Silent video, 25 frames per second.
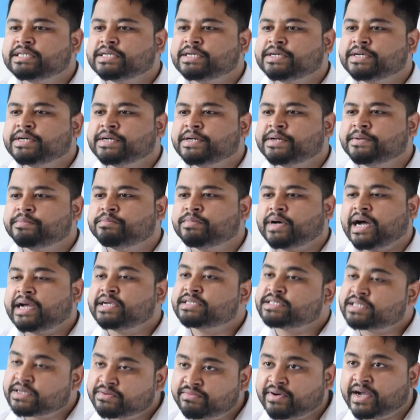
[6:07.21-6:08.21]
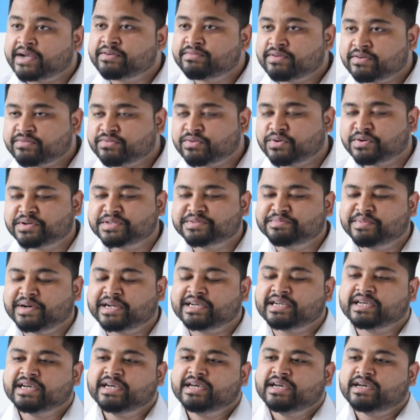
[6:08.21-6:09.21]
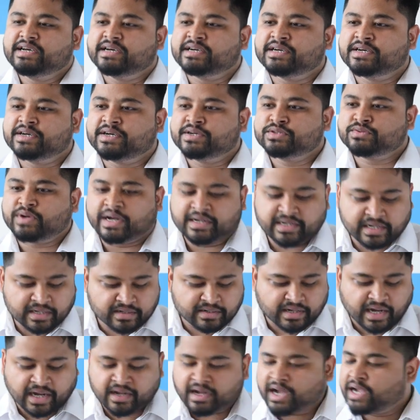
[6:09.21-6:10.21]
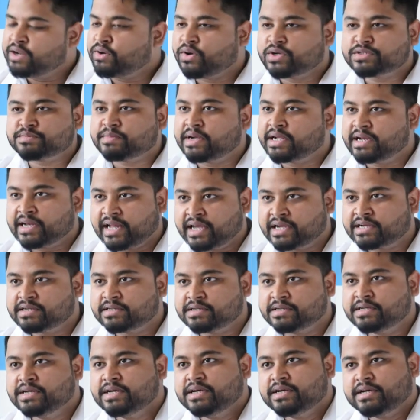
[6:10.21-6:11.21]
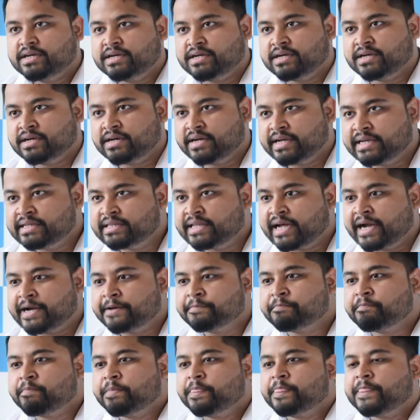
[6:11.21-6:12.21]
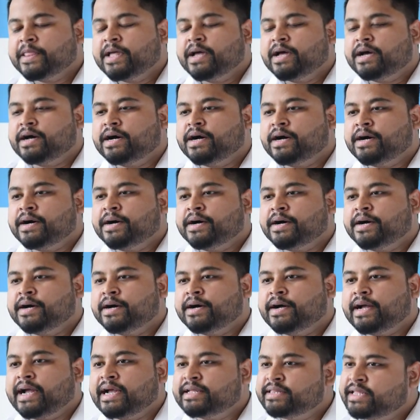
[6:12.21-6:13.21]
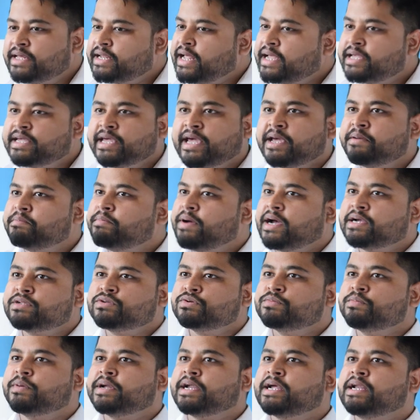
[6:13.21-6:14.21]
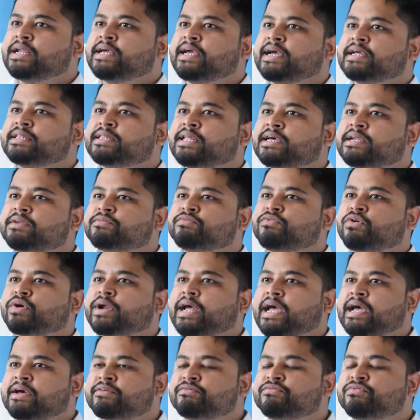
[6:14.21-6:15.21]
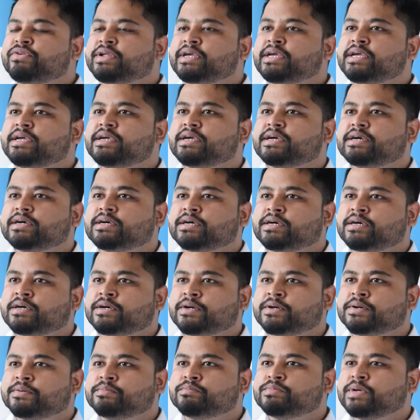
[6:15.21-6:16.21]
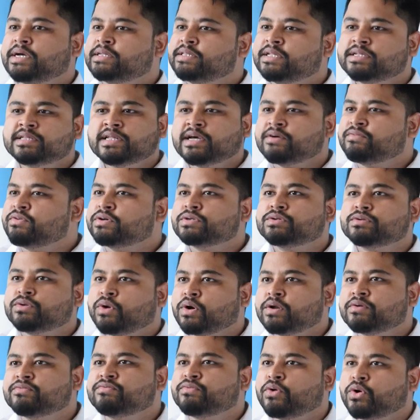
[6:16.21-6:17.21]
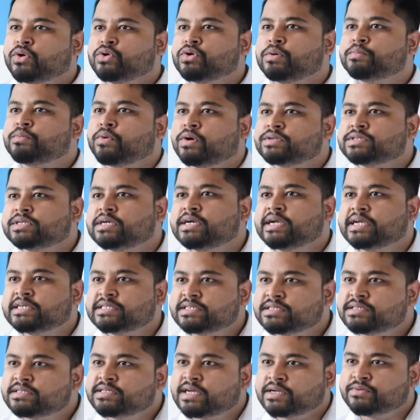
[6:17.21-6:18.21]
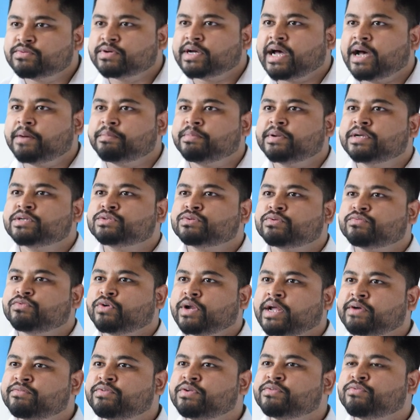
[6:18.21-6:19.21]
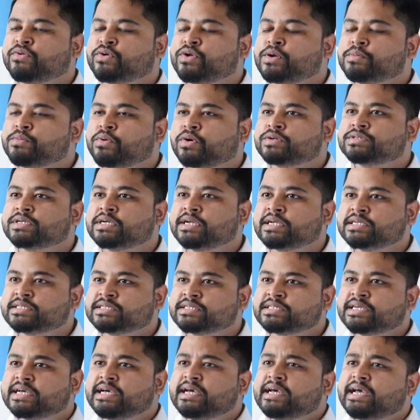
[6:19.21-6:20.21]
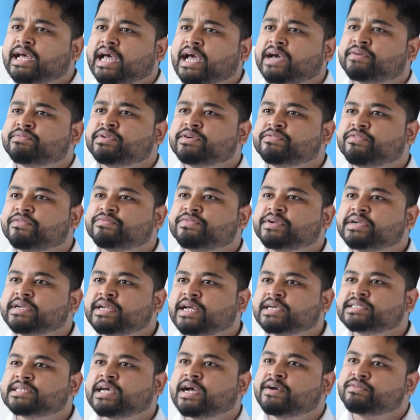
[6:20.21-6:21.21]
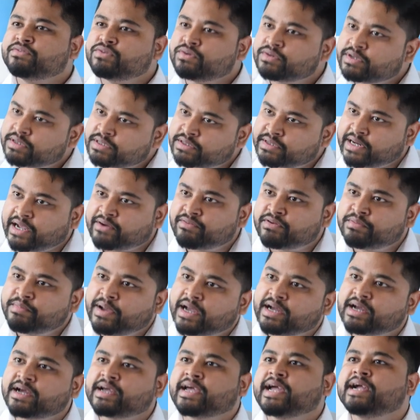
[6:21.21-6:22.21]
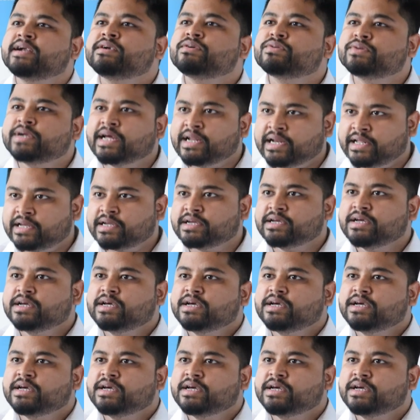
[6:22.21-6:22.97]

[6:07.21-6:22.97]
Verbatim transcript: Uh, I survived of course but uh, so I didn't I, I lost my leg uh, in that. Uh, and then I came back to Bareilly and then for every, um, and then there was a lot of follow-up consultations that were happening. So for every follow-up consultations, every 15 days I have to travel back again to Delhi.